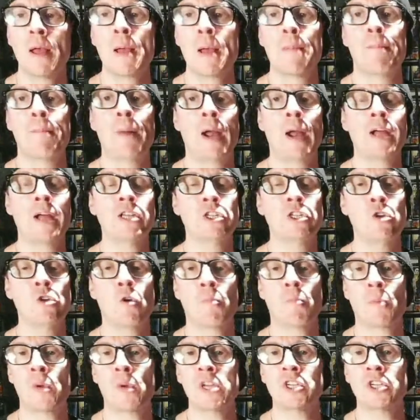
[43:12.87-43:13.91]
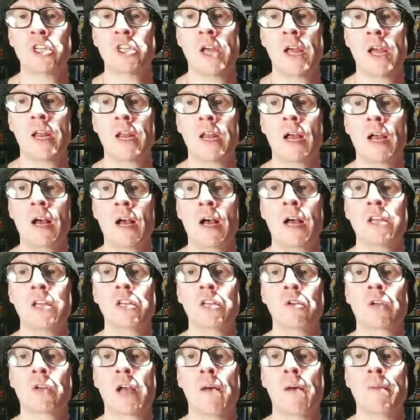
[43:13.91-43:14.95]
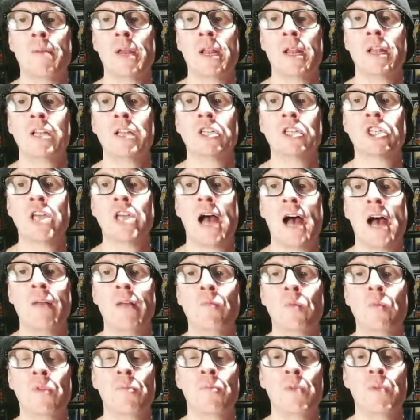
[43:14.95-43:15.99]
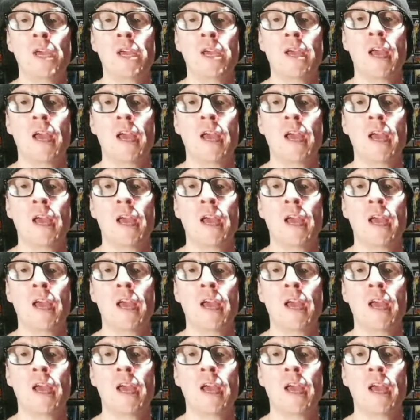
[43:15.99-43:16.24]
but I do appreciate you coming in and chatting with me